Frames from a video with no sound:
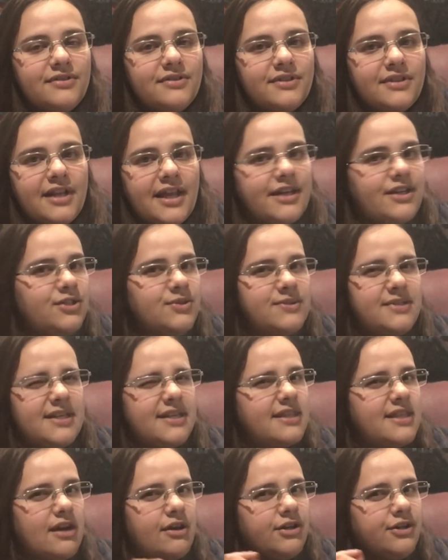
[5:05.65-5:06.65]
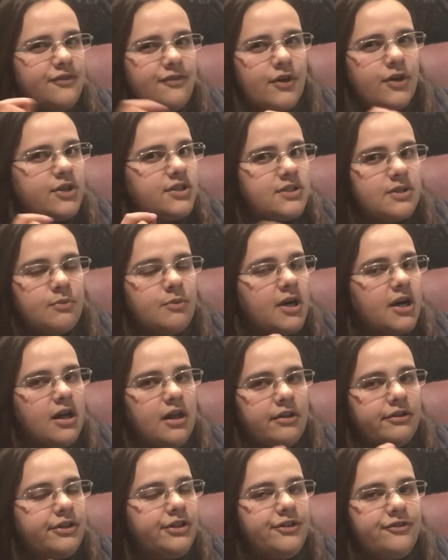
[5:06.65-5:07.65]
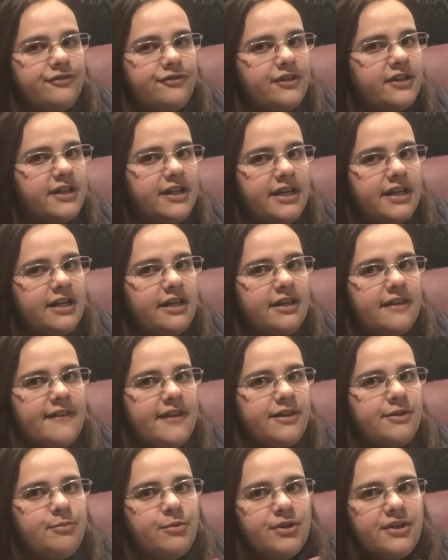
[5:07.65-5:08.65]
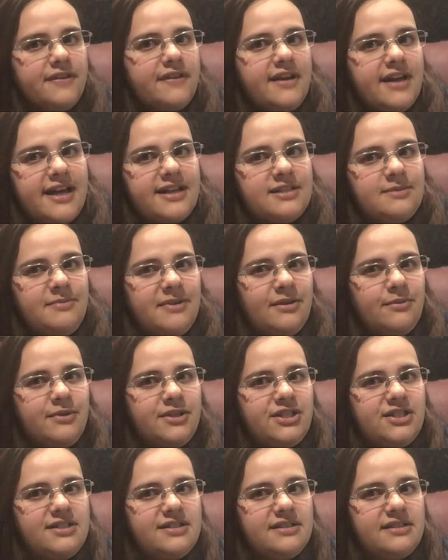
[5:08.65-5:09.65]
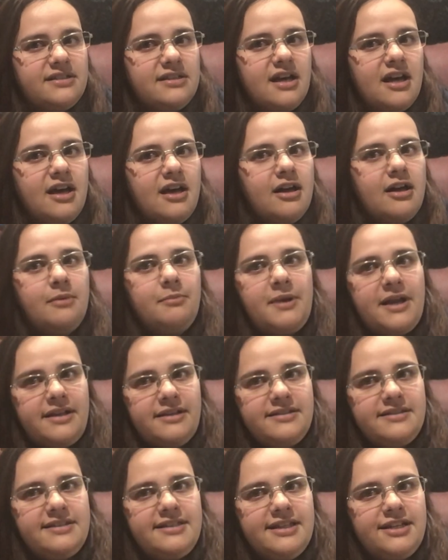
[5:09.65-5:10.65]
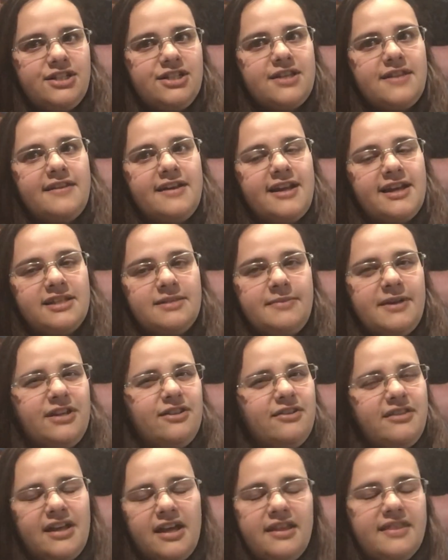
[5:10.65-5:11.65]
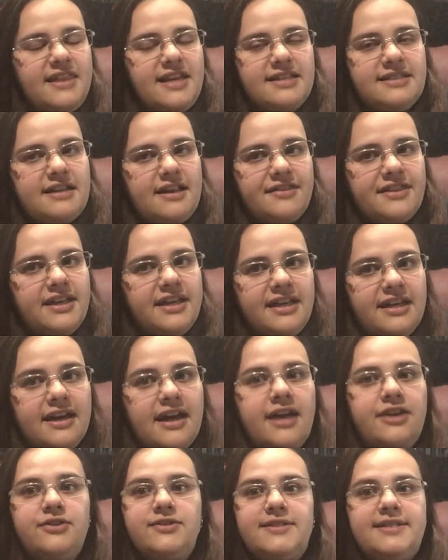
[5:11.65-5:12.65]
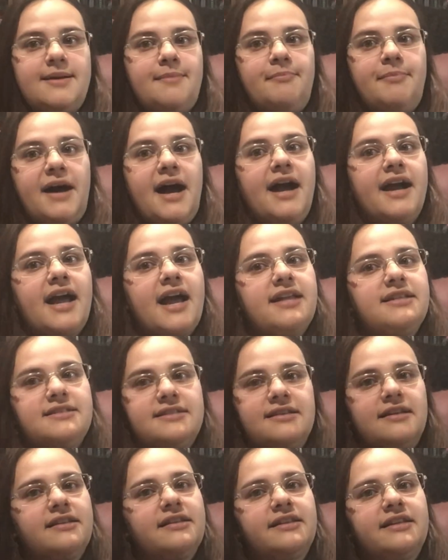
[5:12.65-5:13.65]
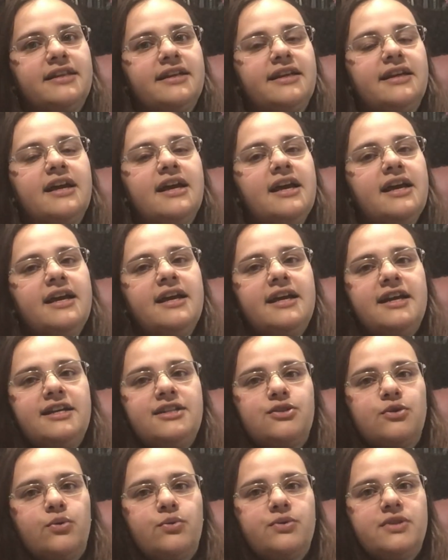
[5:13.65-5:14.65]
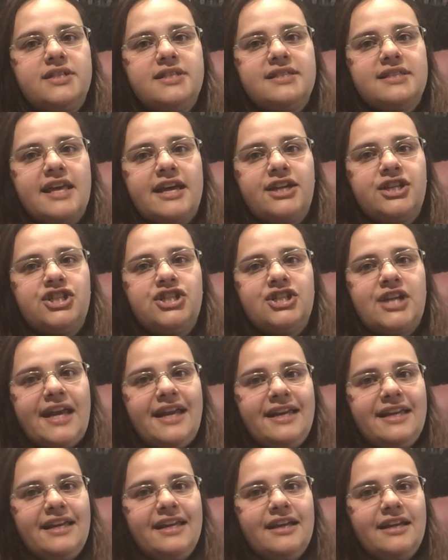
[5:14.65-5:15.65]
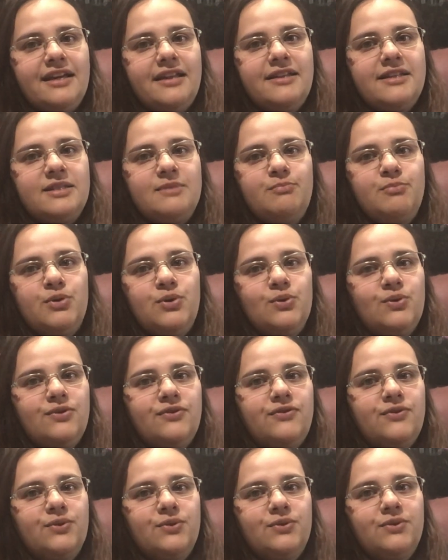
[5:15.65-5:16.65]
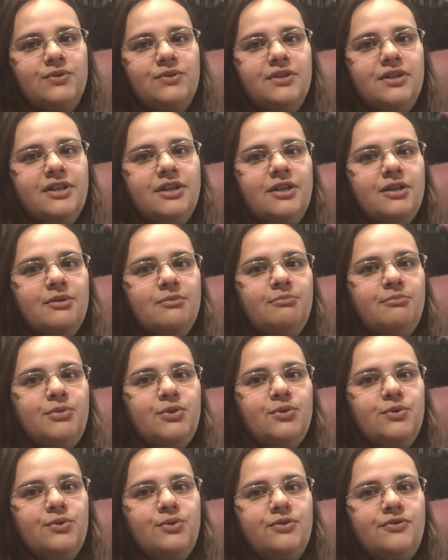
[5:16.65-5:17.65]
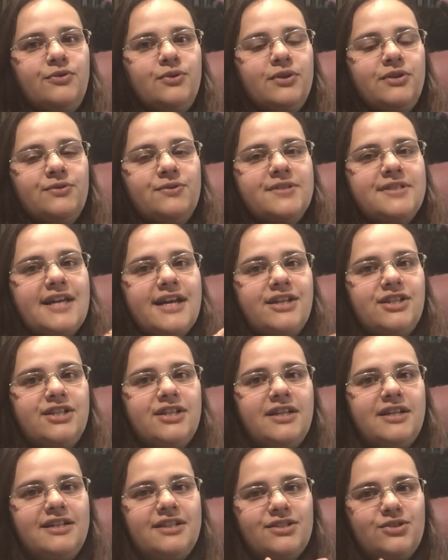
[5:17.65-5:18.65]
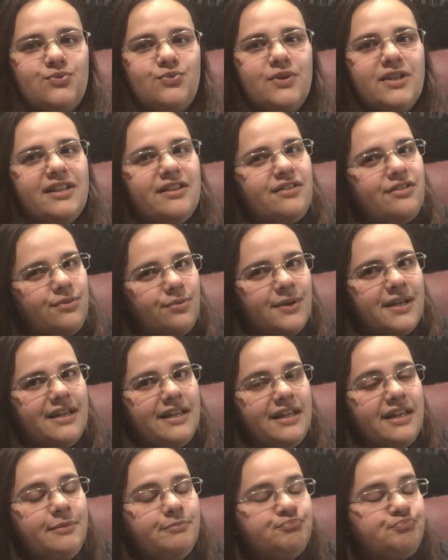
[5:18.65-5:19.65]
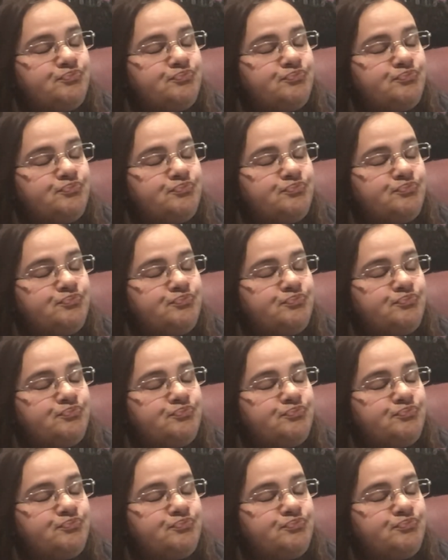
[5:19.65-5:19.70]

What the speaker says: Like, you sit there and you focus on one color and you fill it in, and then you put in the next bit, which is a blended stitch, and the next bit, and you think there's nothing here, and you step back and suddenly it's all this like shading and this beautiful little section, and it's really 3D.